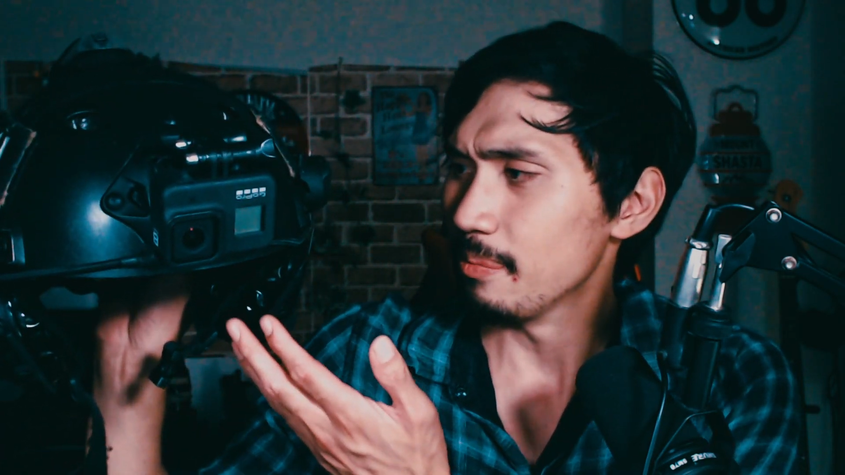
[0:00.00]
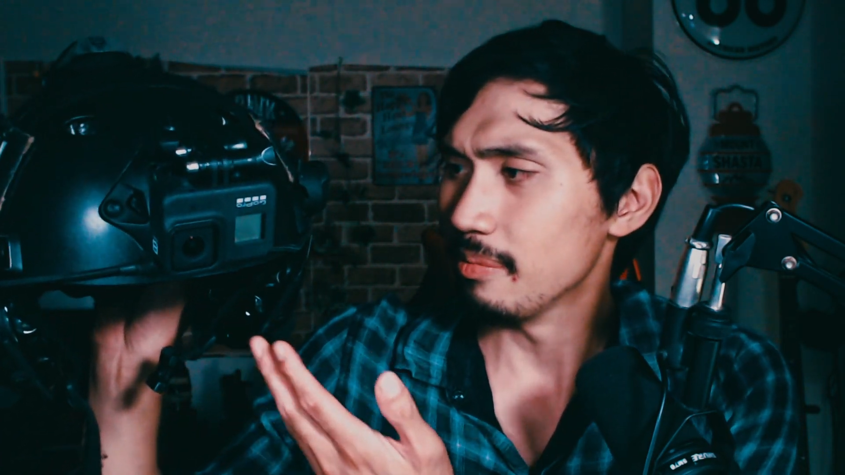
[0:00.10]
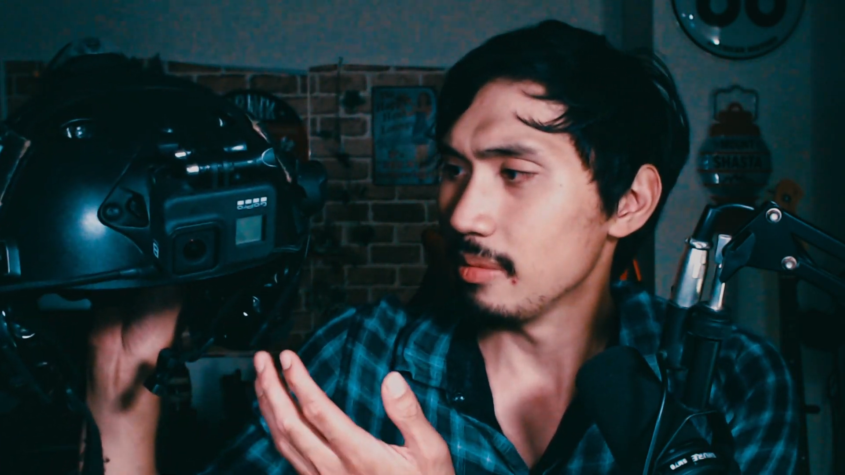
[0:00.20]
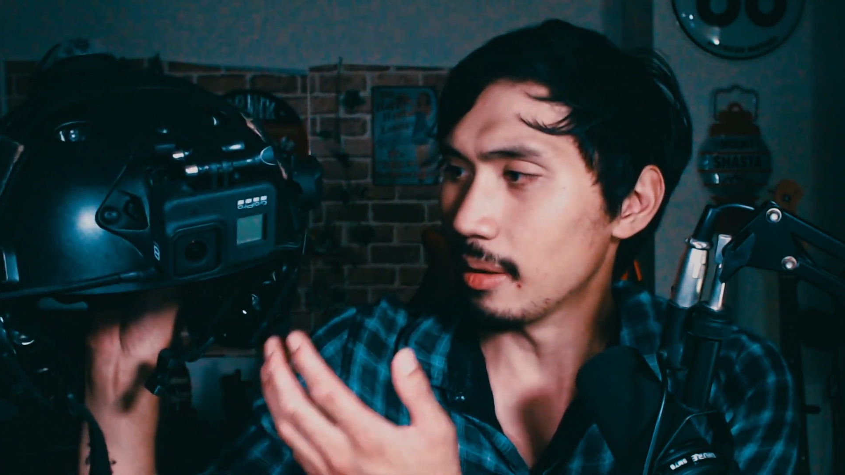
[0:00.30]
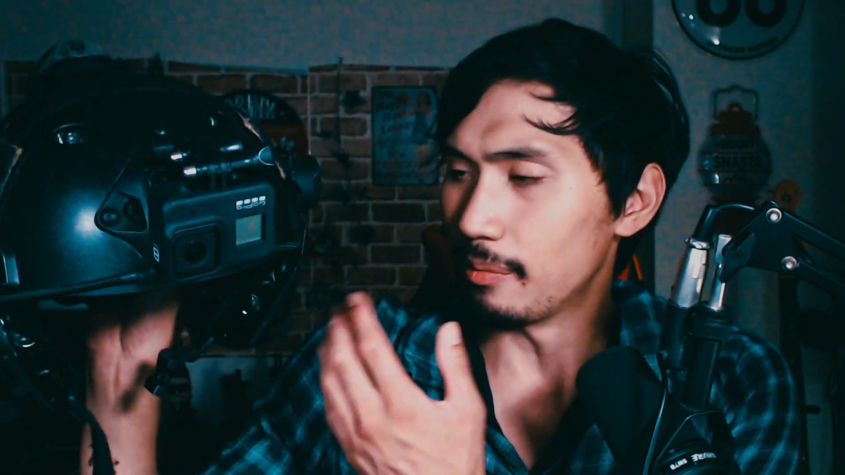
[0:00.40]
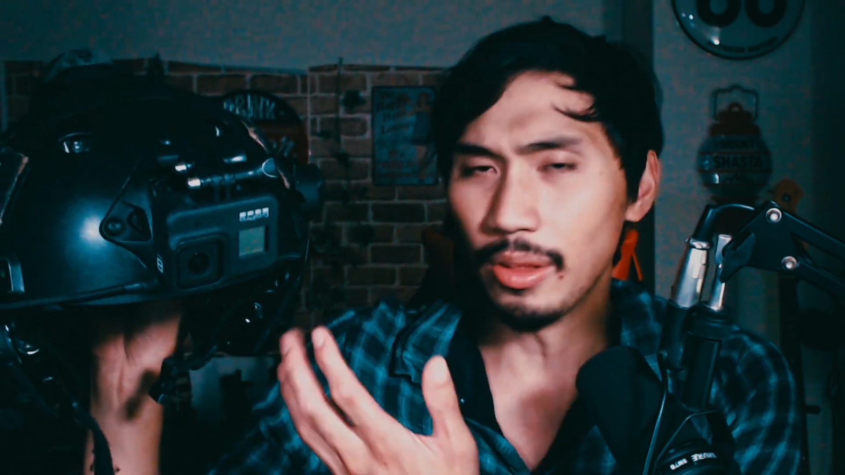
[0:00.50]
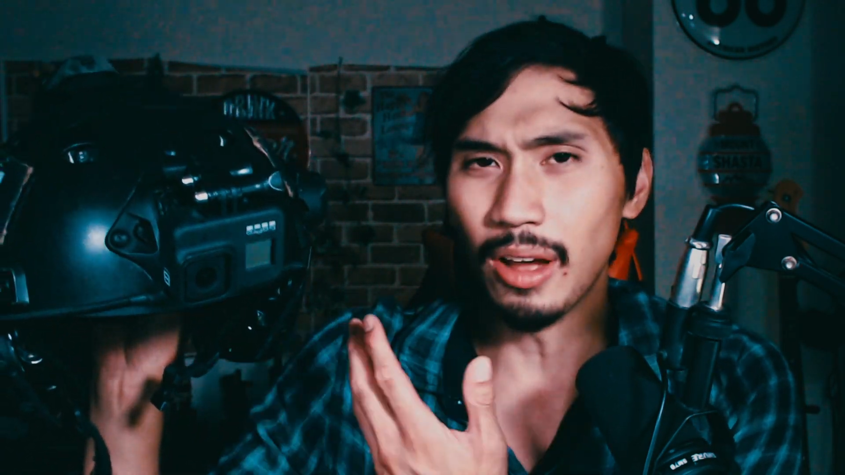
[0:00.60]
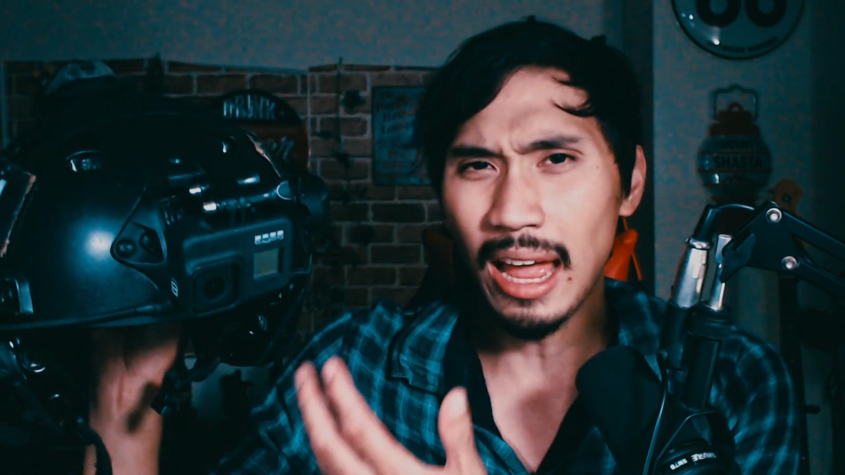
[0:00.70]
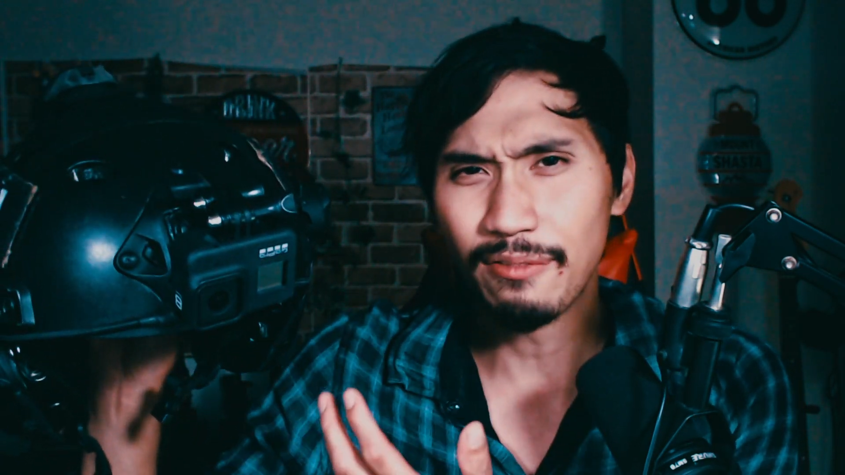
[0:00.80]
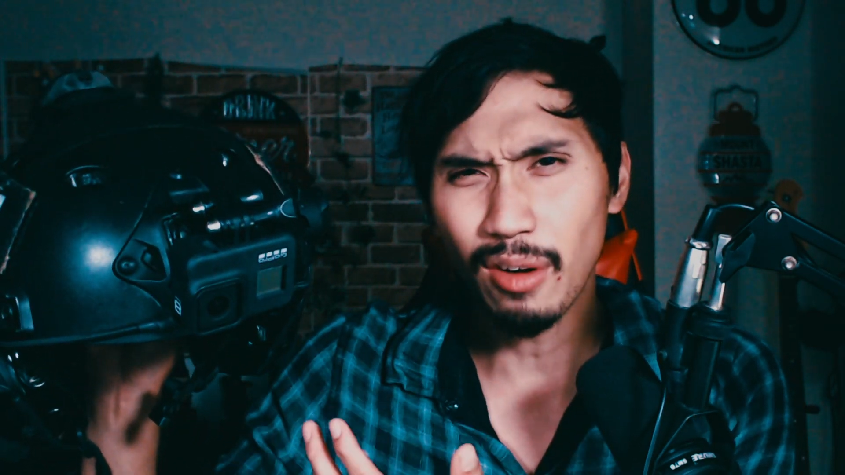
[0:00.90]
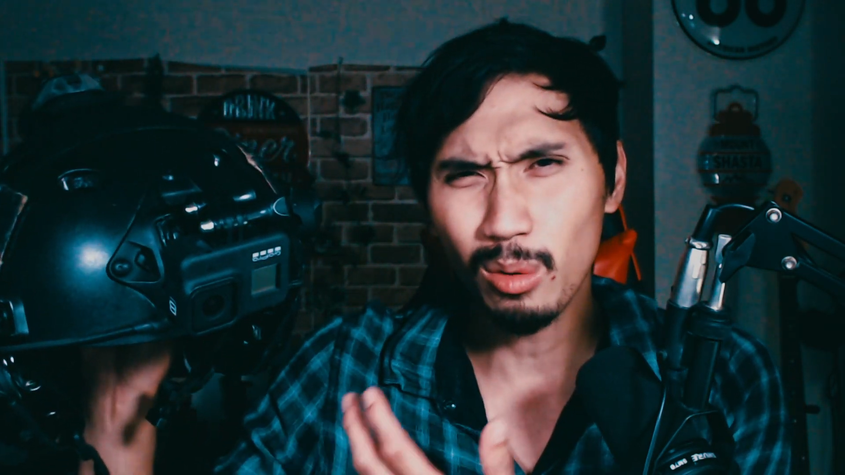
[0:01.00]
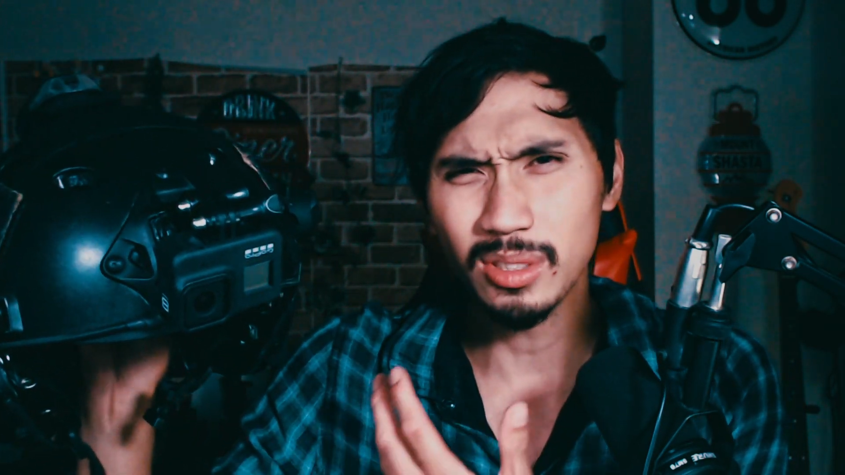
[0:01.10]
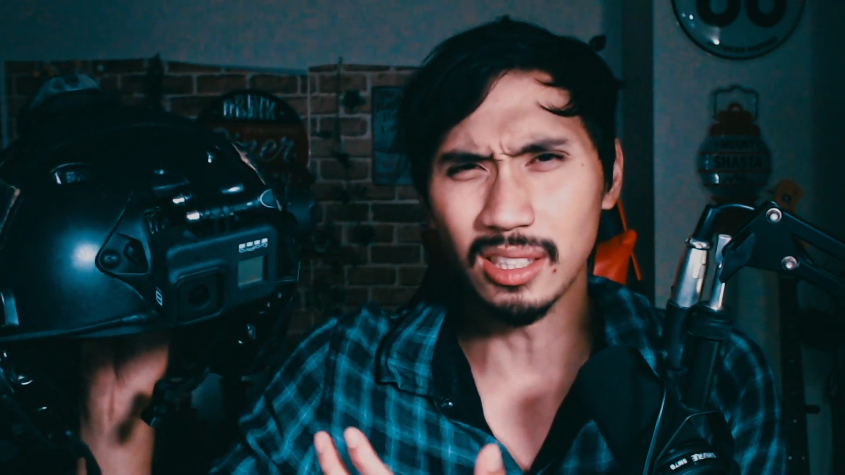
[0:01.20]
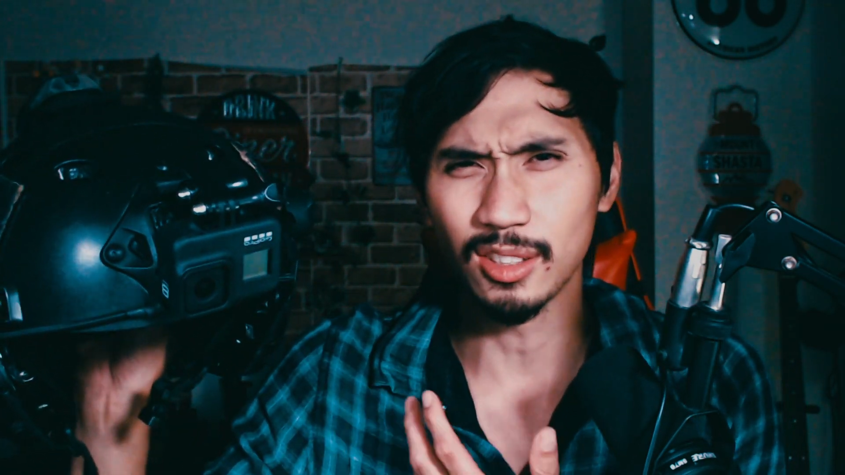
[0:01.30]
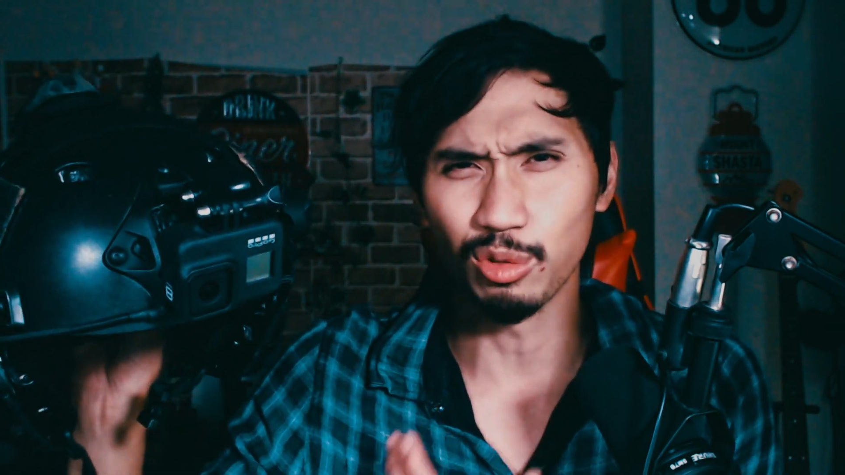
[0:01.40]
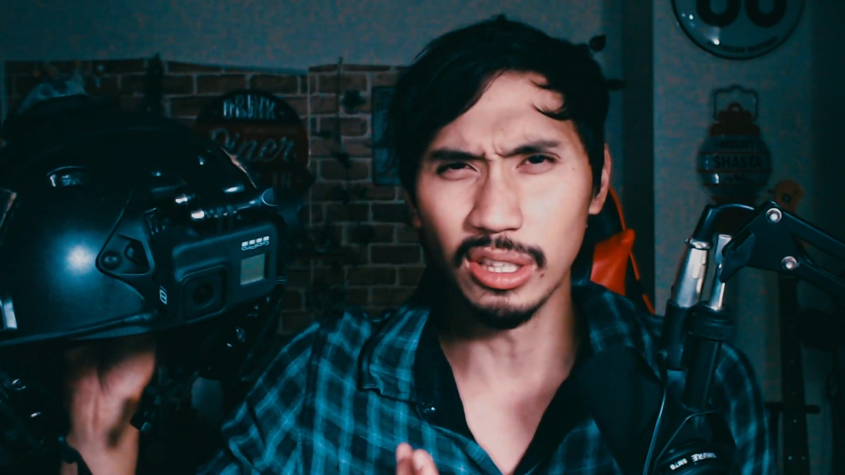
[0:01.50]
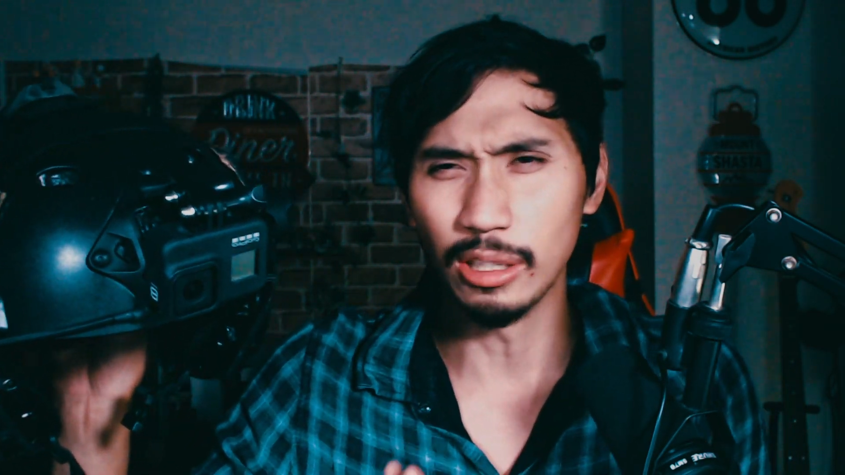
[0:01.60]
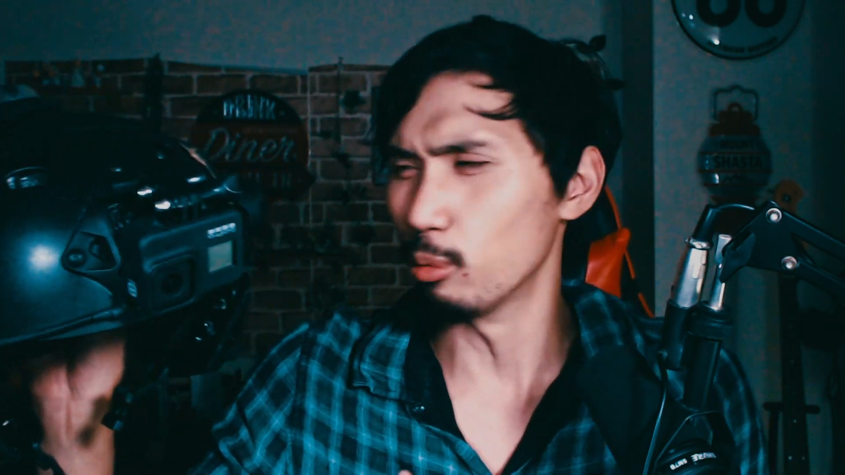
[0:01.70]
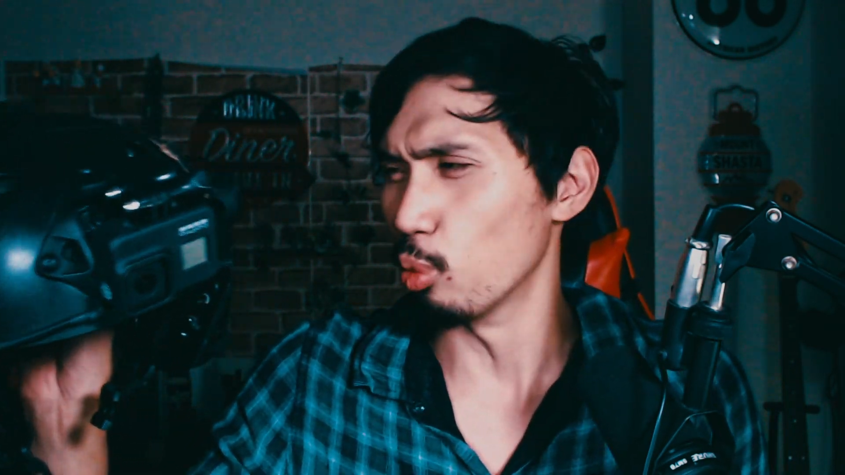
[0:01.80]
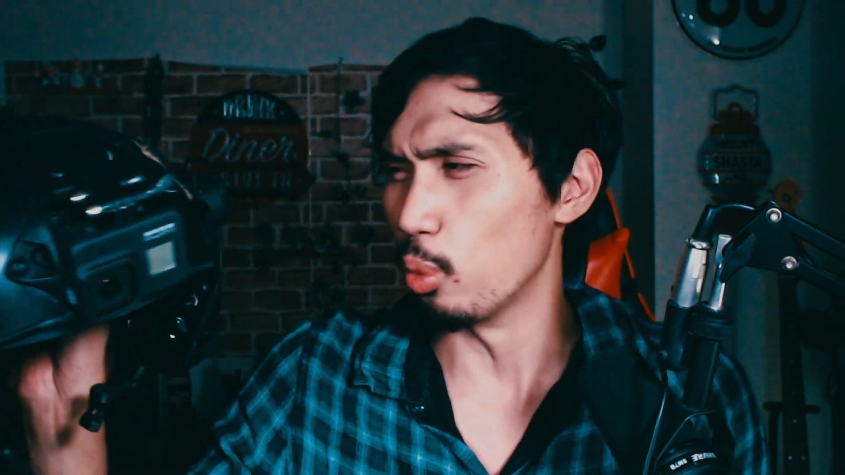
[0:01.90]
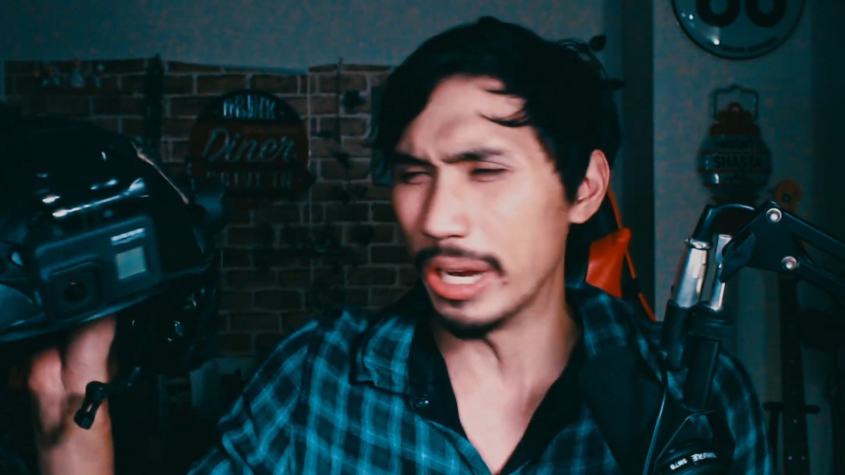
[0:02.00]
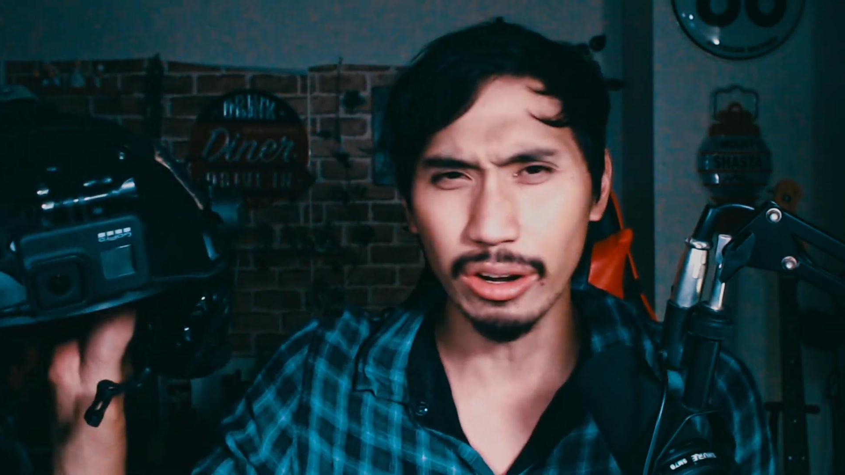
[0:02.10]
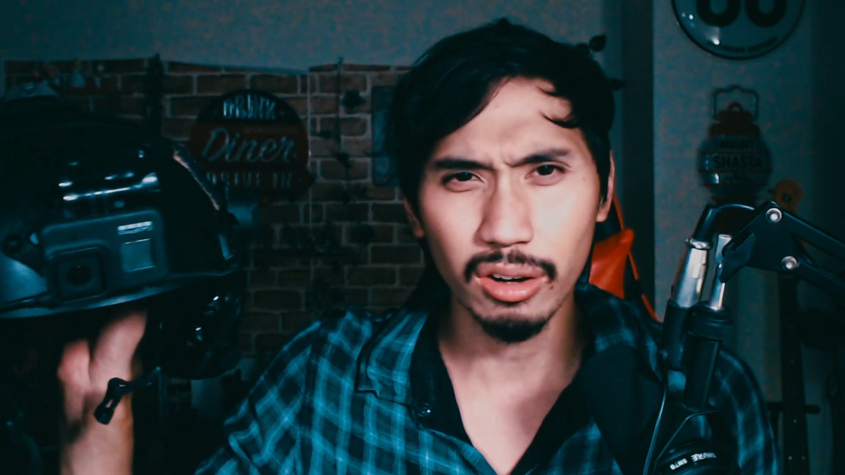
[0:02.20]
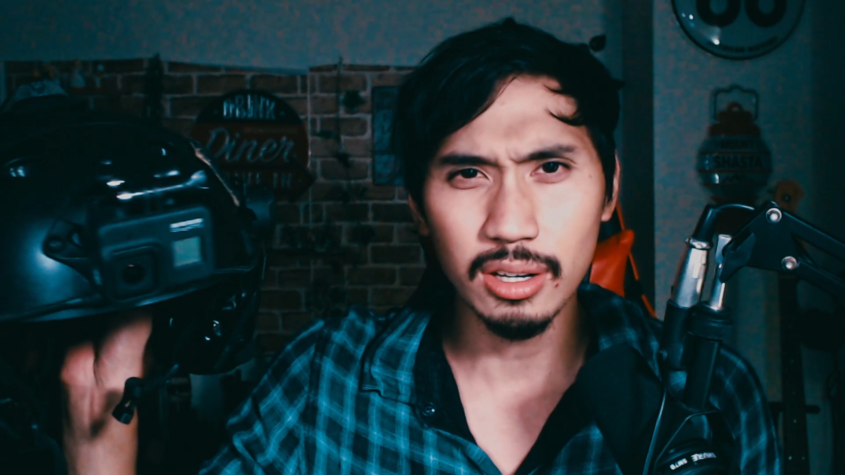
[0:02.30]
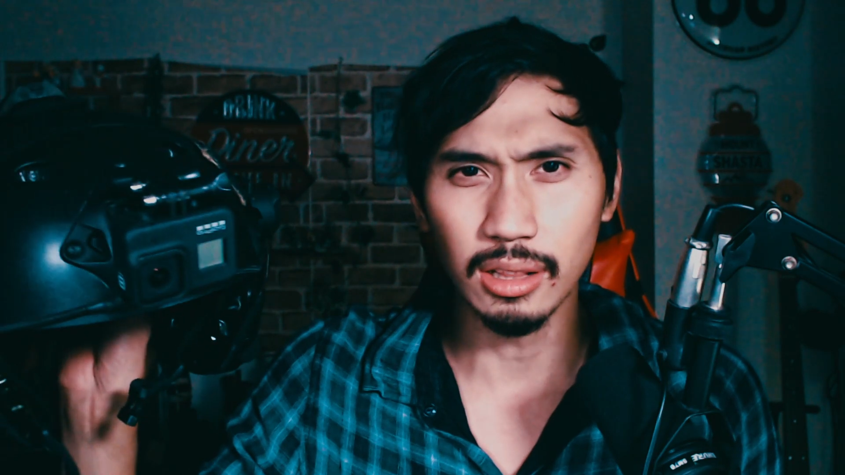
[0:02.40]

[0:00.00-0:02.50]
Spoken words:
the headphones, it looks really weird.